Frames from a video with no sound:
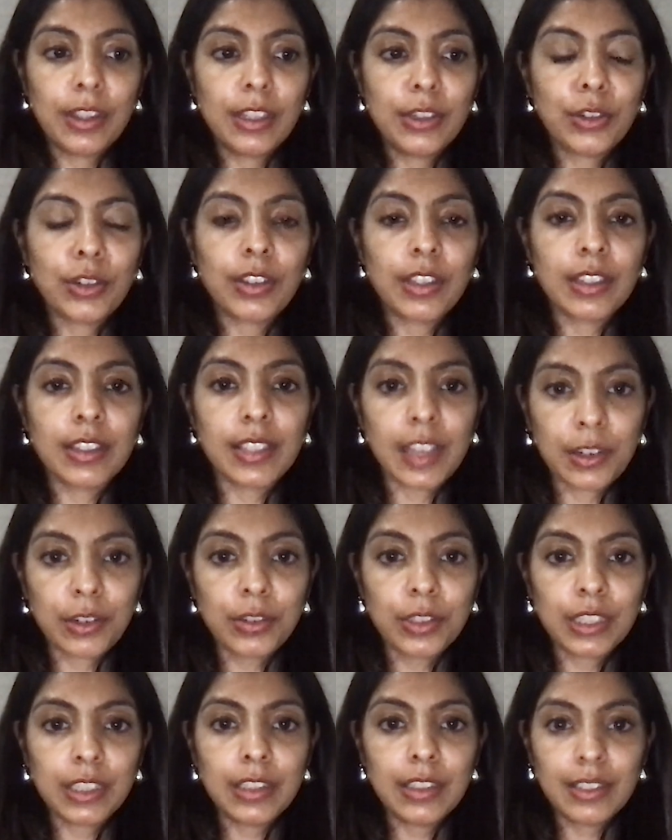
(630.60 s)
these are the
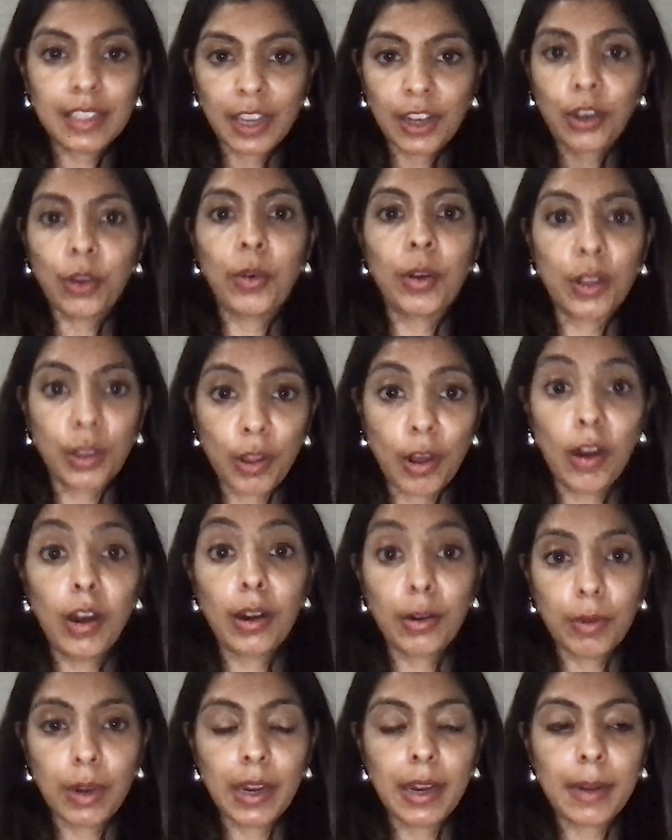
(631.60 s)
subtleties that go a
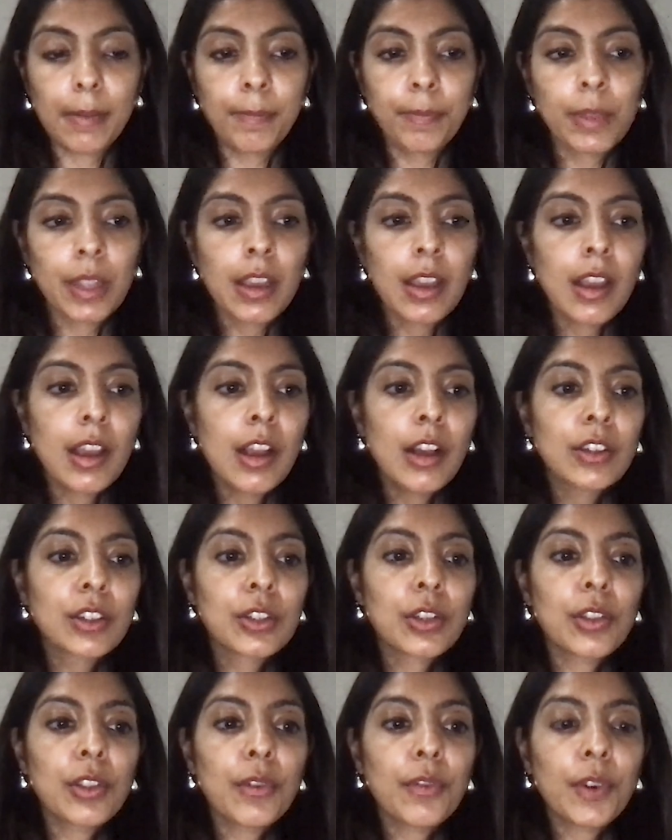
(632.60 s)
long way.
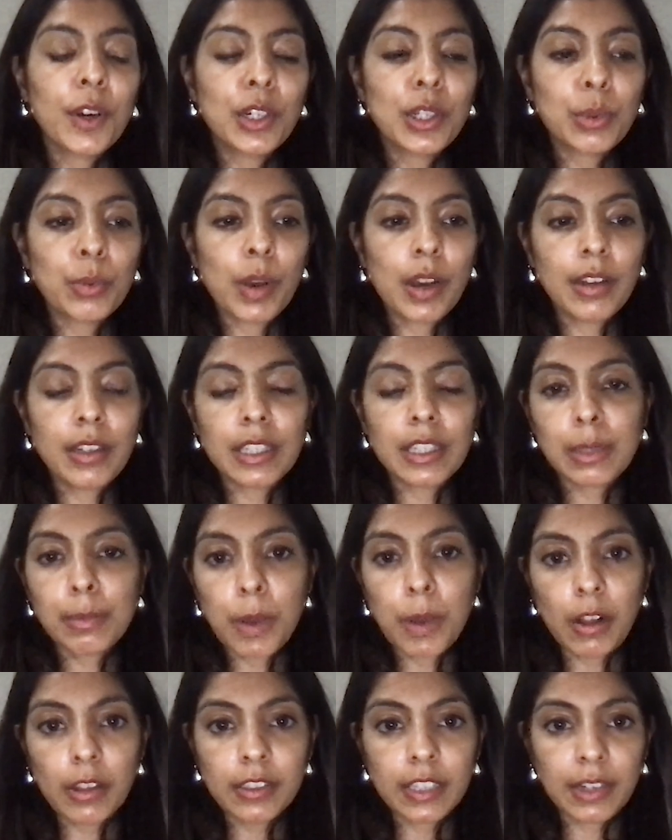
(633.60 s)
So the first one is
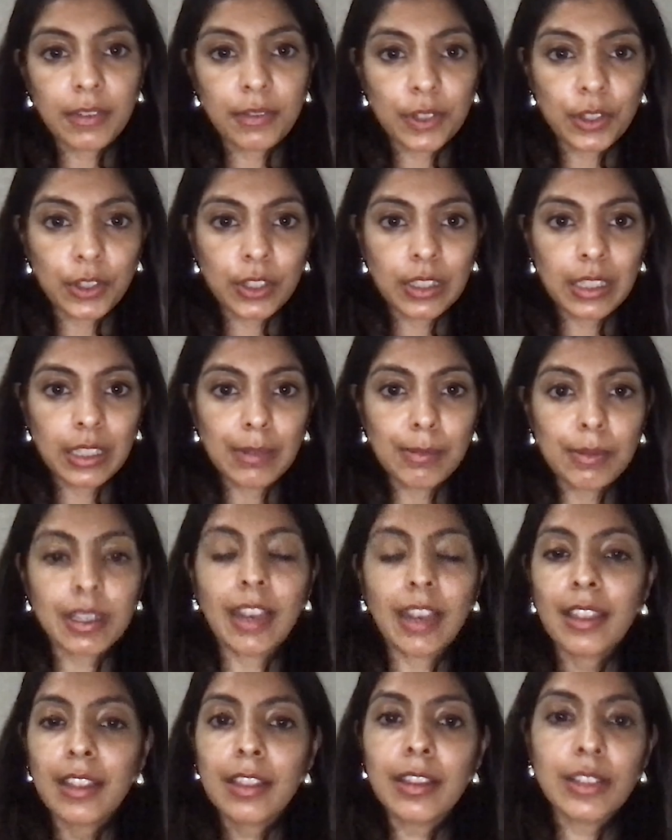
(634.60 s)
small, diverse
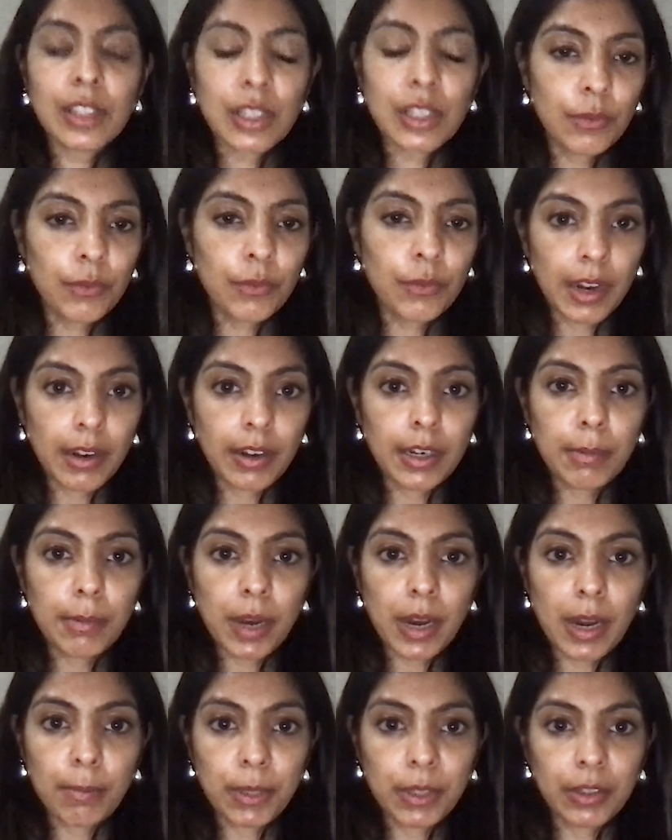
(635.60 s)
teams. I think this is
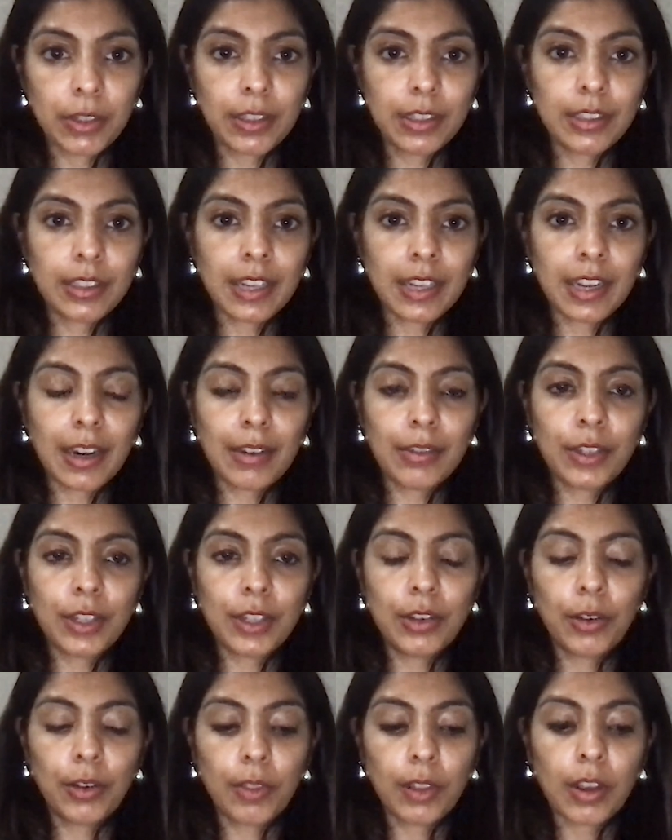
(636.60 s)
very popular in tech,
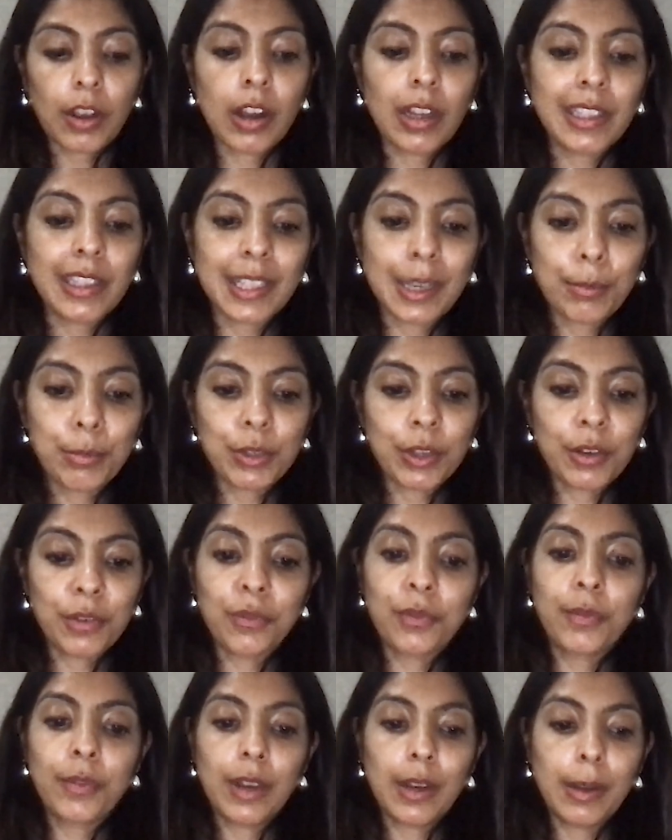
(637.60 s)
the concept
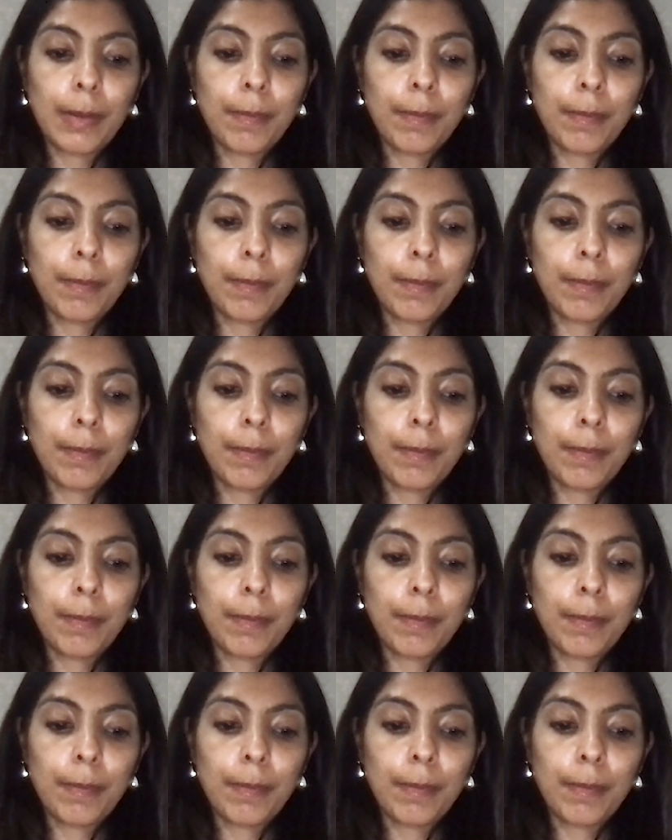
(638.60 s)
of